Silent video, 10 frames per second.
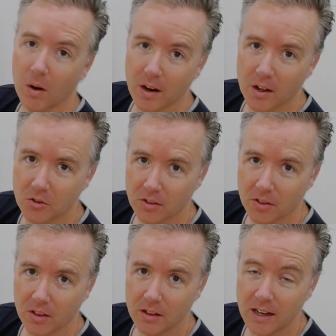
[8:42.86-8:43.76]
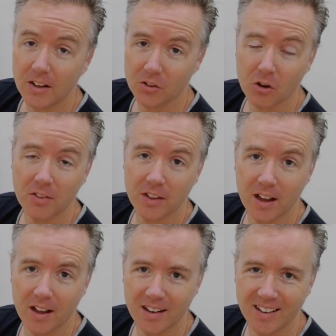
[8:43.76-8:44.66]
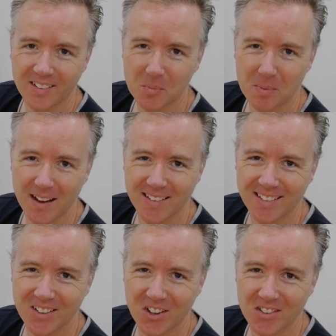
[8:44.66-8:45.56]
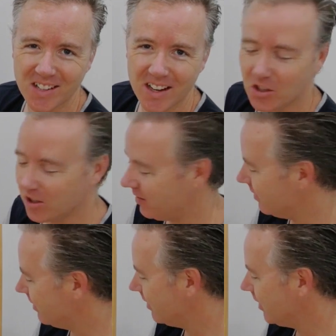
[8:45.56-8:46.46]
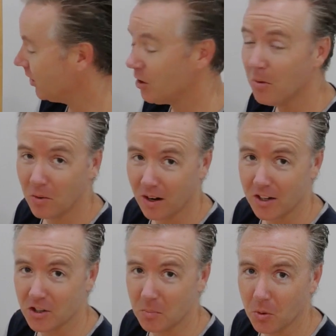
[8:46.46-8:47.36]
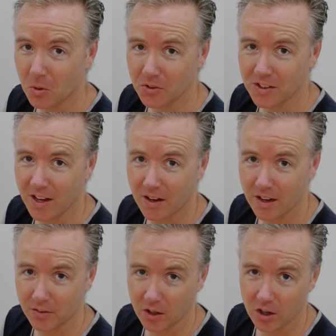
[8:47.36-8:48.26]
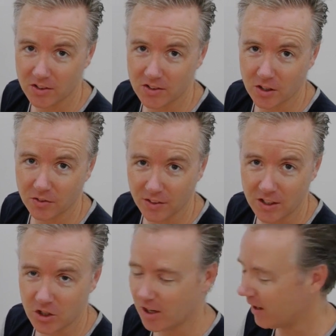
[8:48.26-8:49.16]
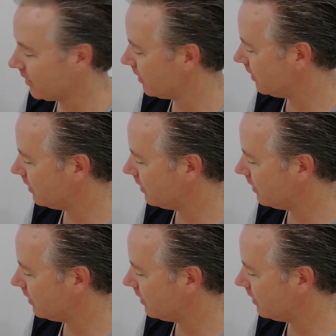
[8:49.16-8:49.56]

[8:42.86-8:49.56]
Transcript: 100th. Now let's write that out in expanded notation. You might want to actually pause now and have a go yourself and then check.